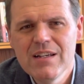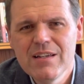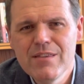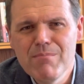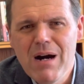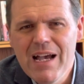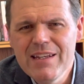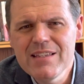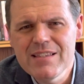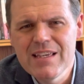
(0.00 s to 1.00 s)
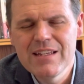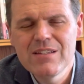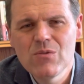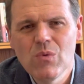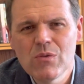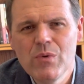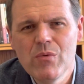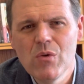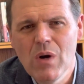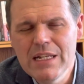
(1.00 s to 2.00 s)
the miner said, "What we
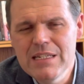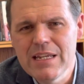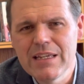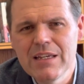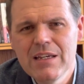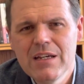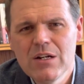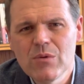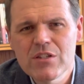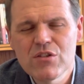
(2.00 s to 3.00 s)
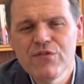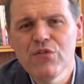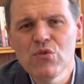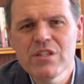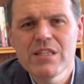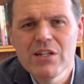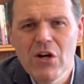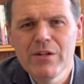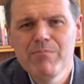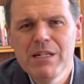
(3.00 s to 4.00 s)
were wanting was to force the
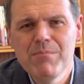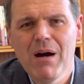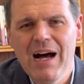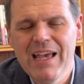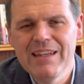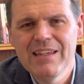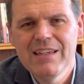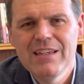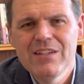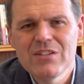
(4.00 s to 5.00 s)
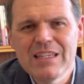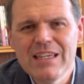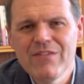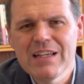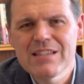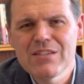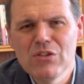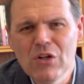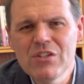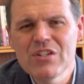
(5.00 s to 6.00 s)
Lonmin mine to give us
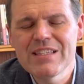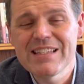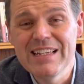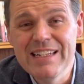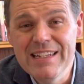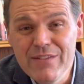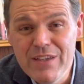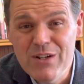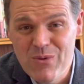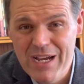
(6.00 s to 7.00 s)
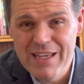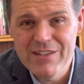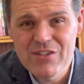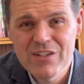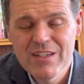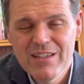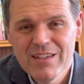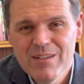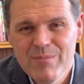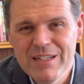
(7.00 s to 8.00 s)
not just a living wage,
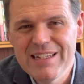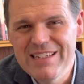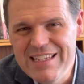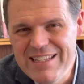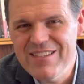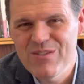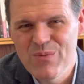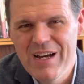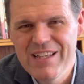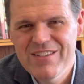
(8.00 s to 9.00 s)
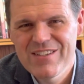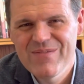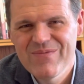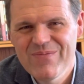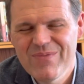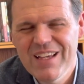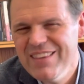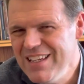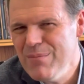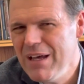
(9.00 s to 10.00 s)
but a decent wage." Now
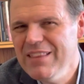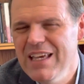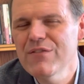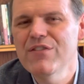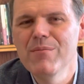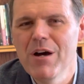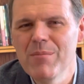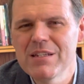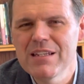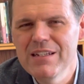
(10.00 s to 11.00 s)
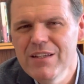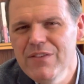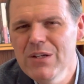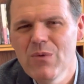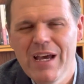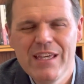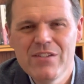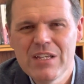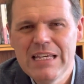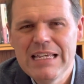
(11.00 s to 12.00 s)
think about that for a moment. A living
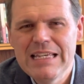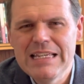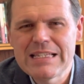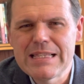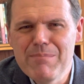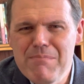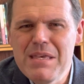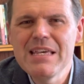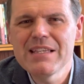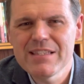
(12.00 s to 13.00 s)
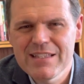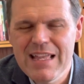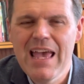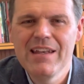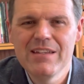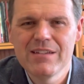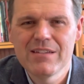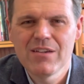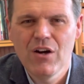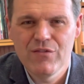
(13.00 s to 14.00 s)
wage is the mere
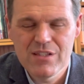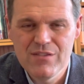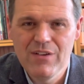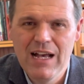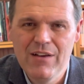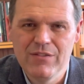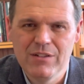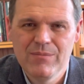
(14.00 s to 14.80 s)
standard of survival.